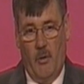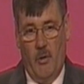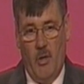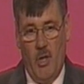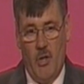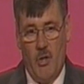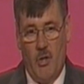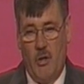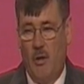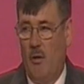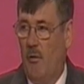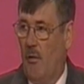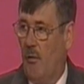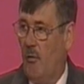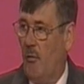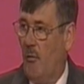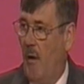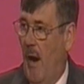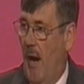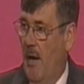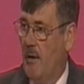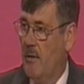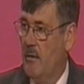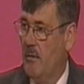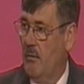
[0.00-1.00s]
But the
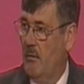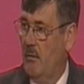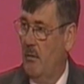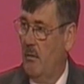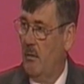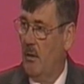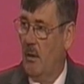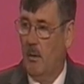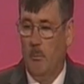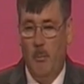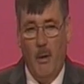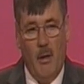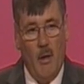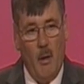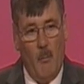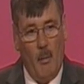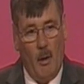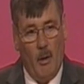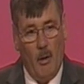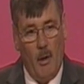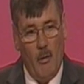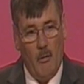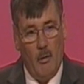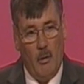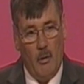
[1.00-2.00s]
distant threat can
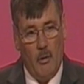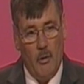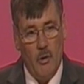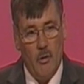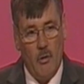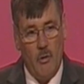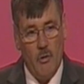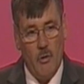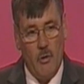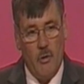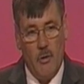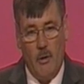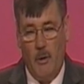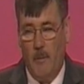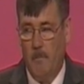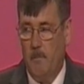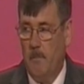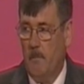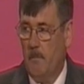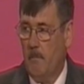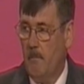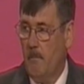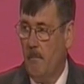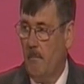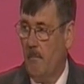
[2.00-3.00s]
become a local atrocity.